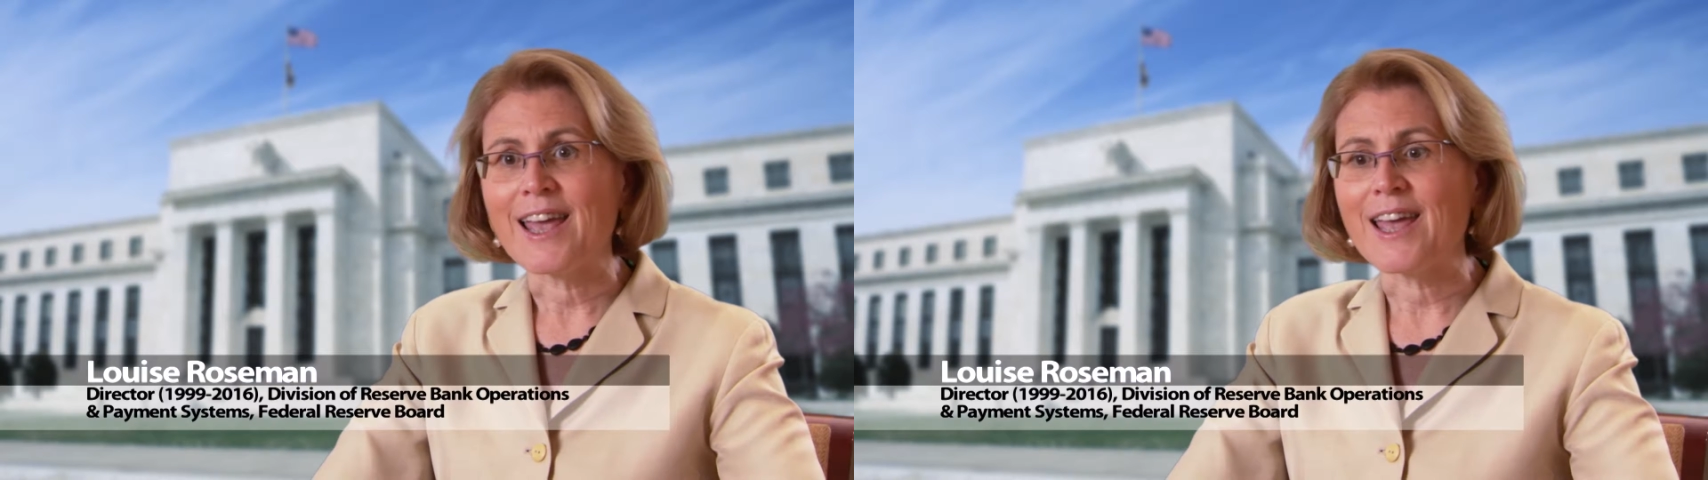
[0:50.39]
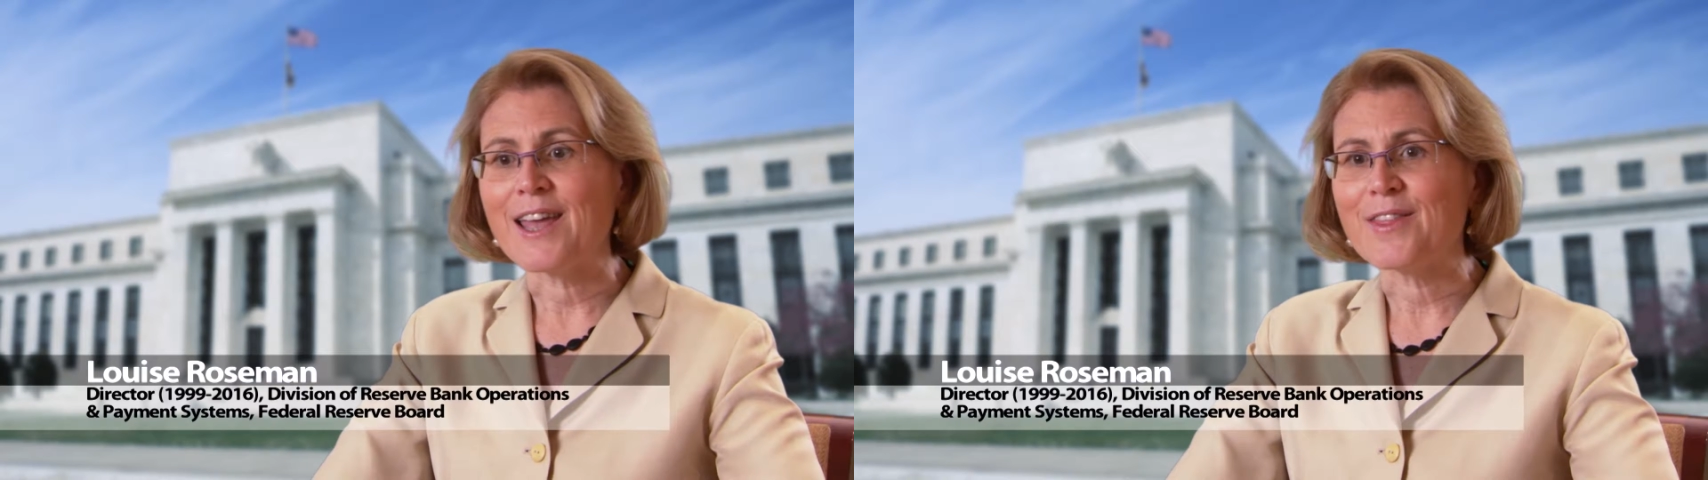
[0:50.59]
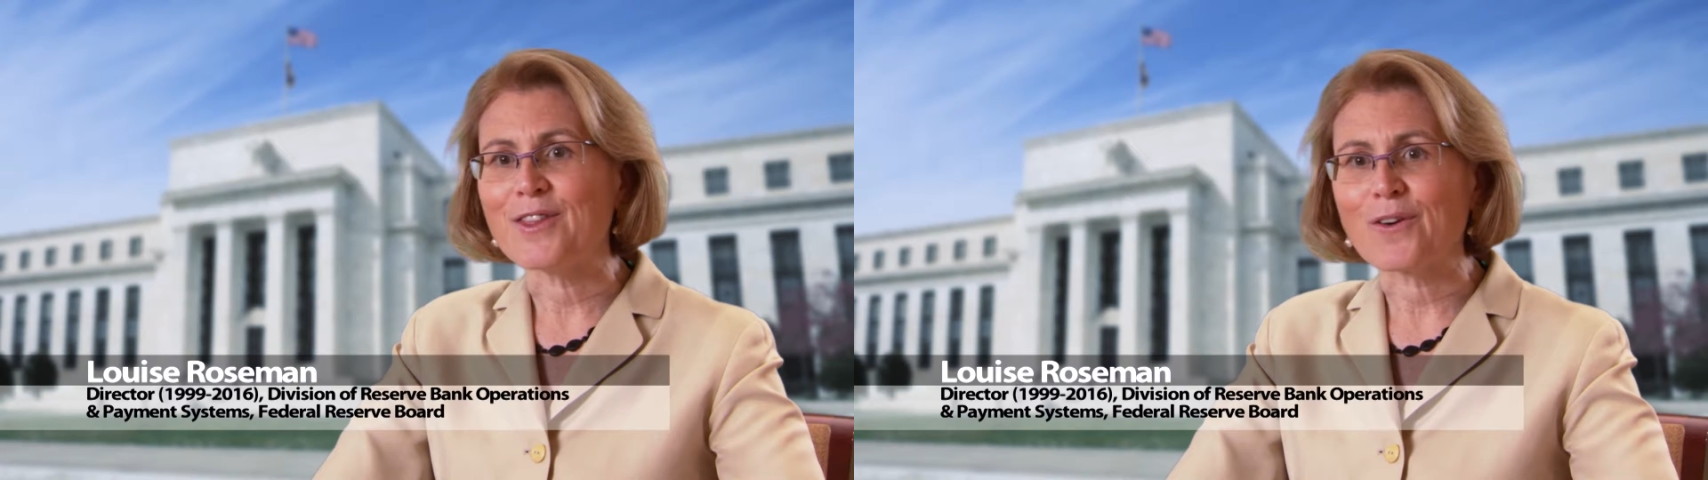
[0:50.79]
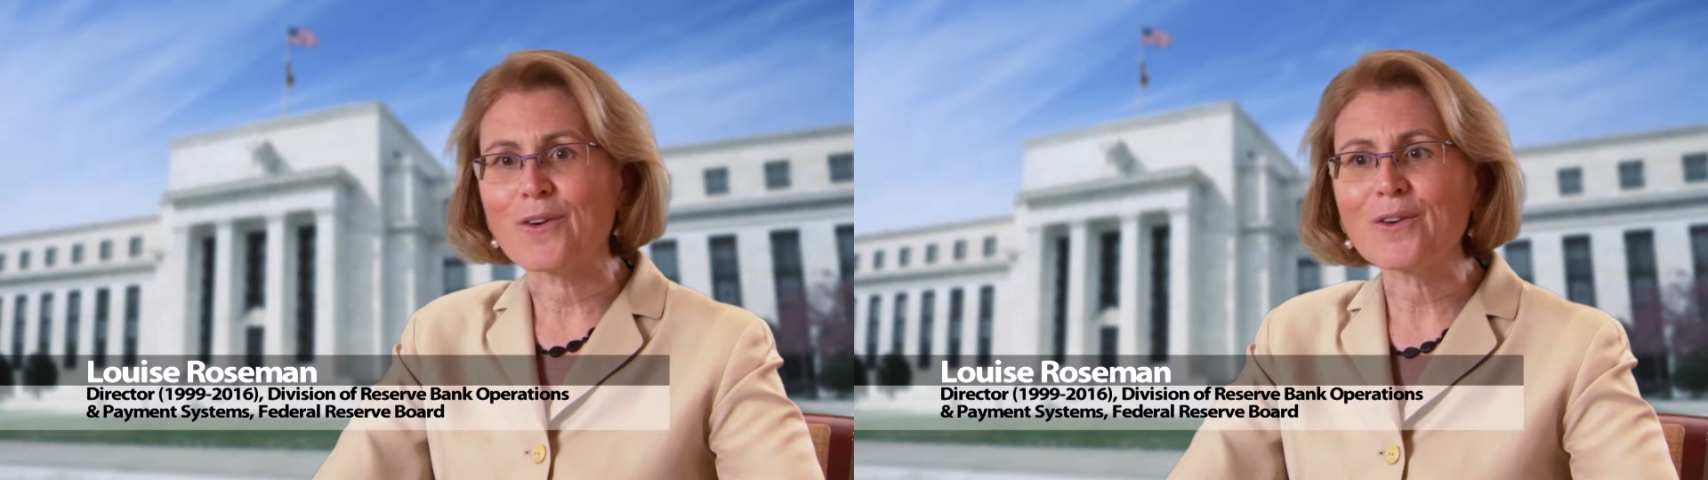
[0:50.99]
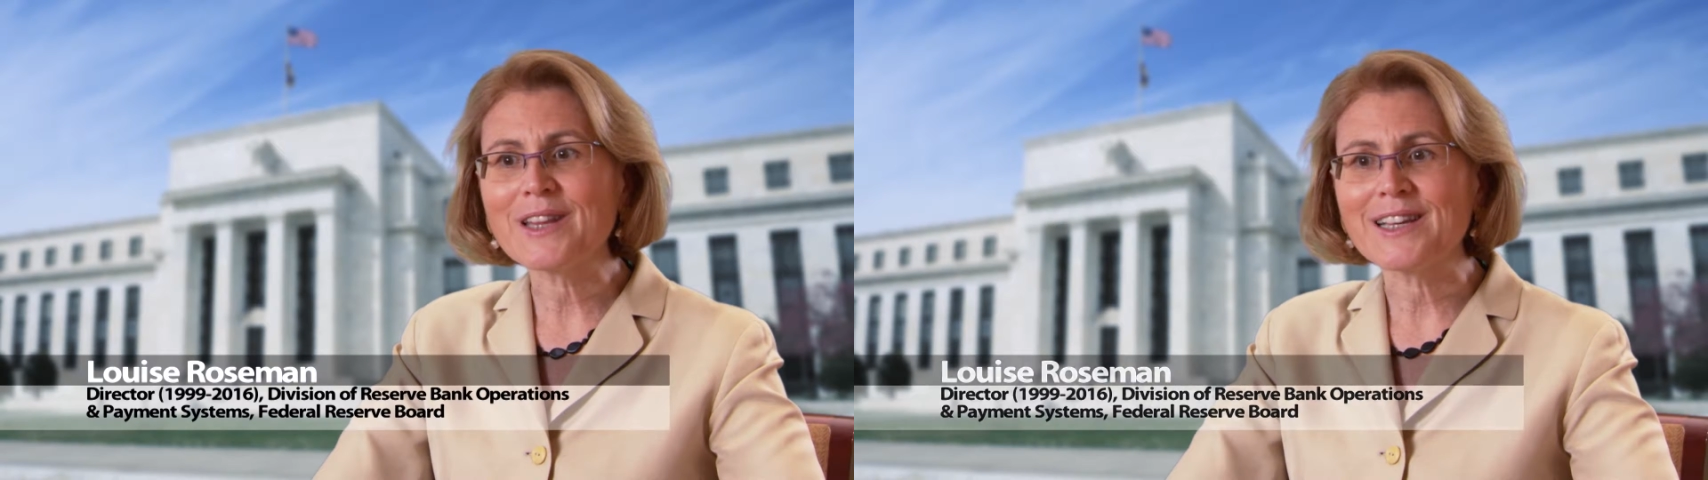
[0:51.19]
In the
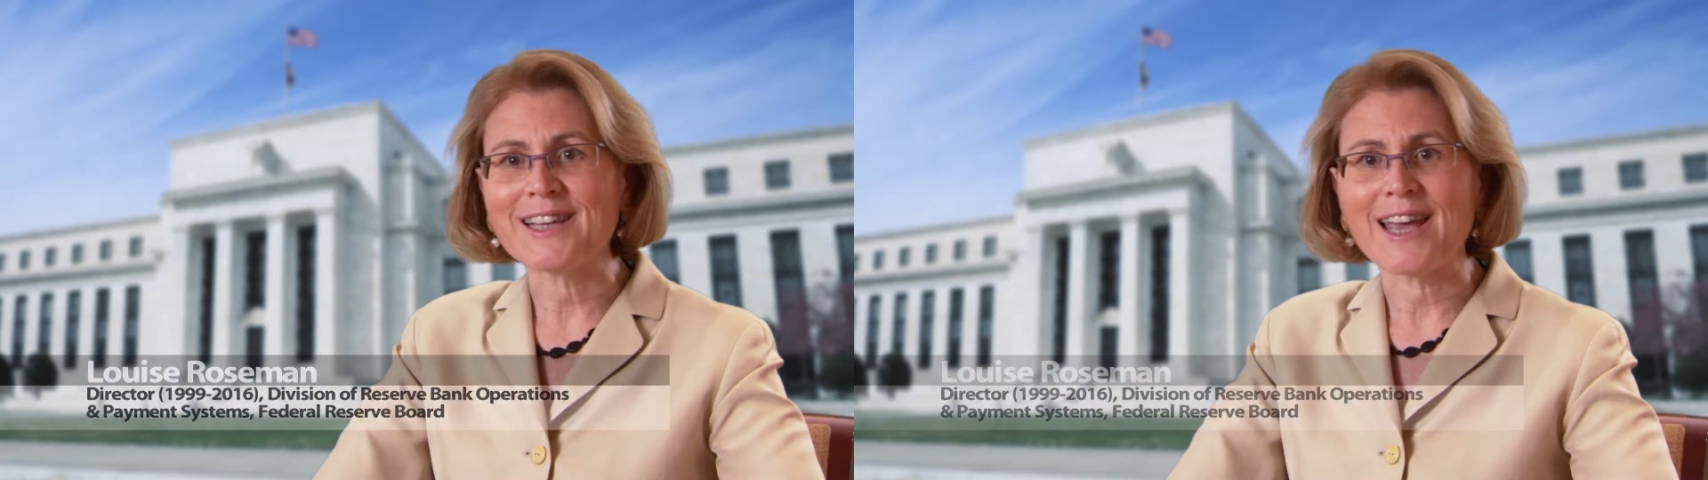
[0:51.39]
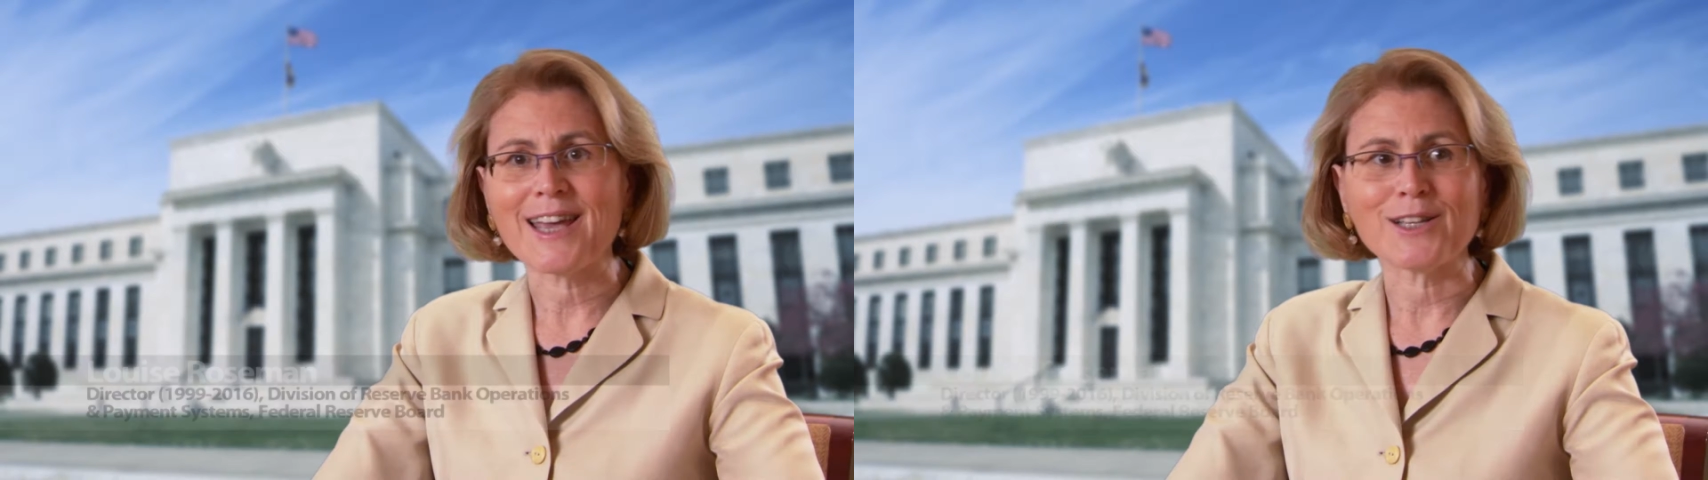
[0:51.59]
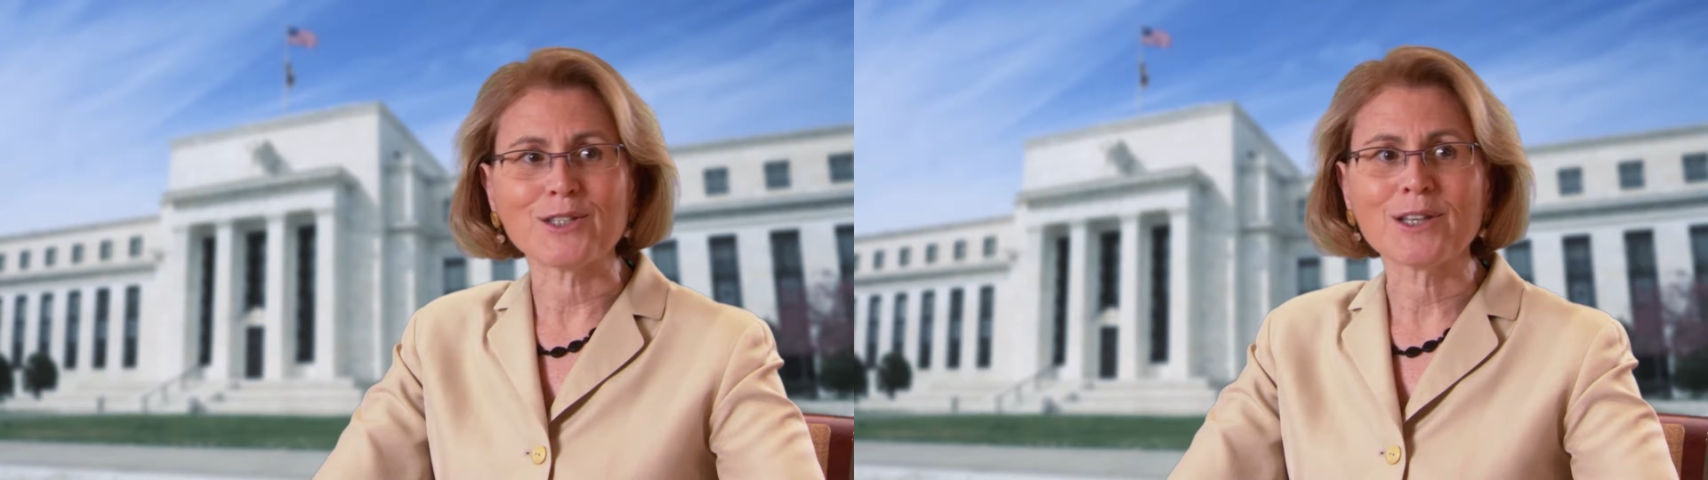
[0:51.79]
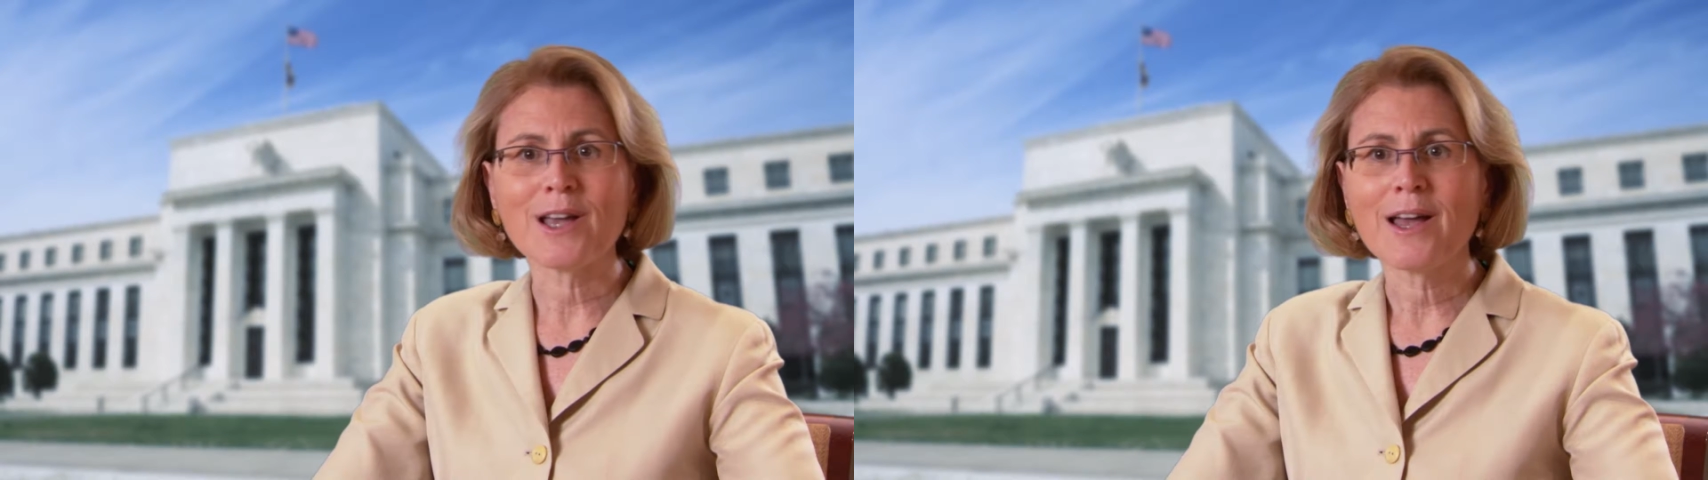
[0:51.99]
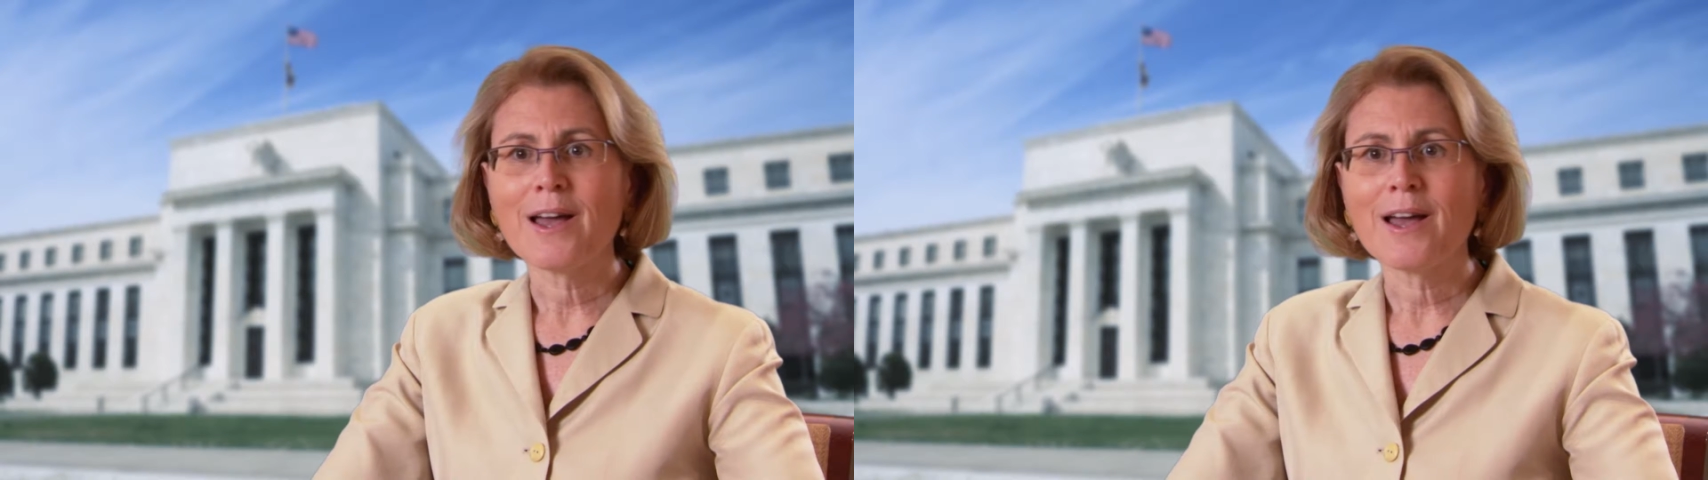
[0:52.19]
early days,